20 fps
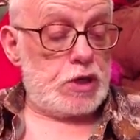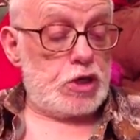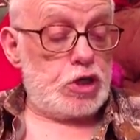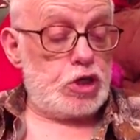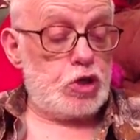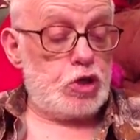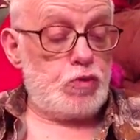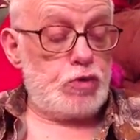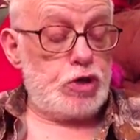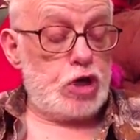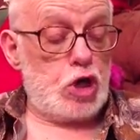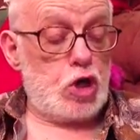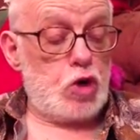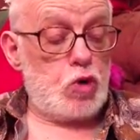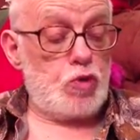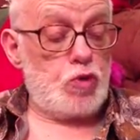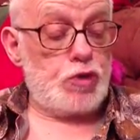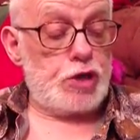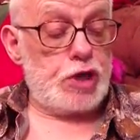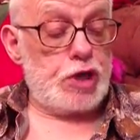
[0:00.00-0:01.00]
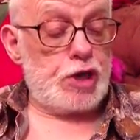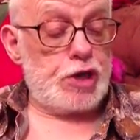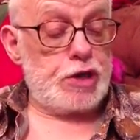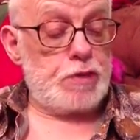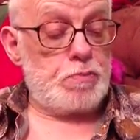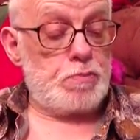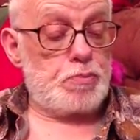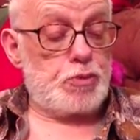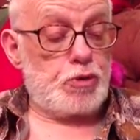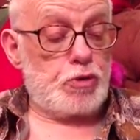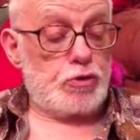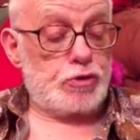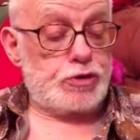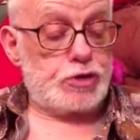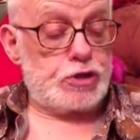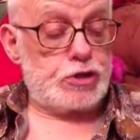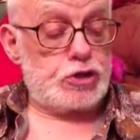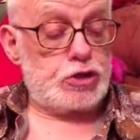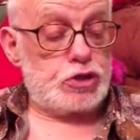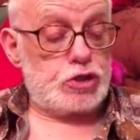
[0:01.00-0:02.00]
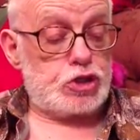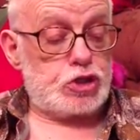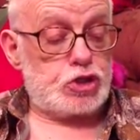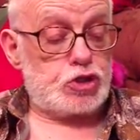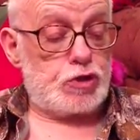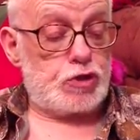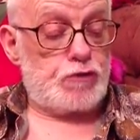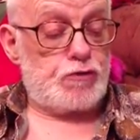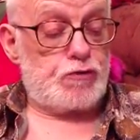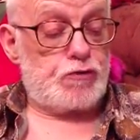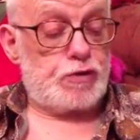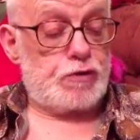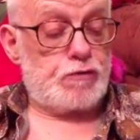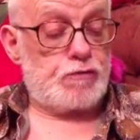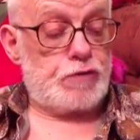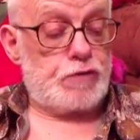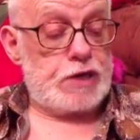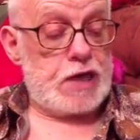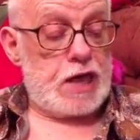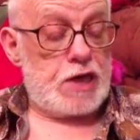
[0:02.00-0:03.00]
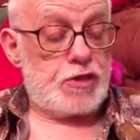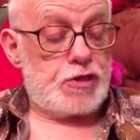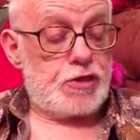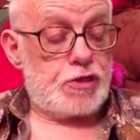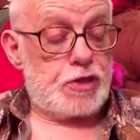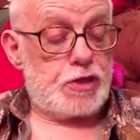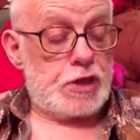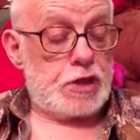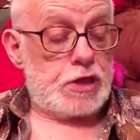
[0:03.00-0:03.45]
You know the unimportant shrift of death,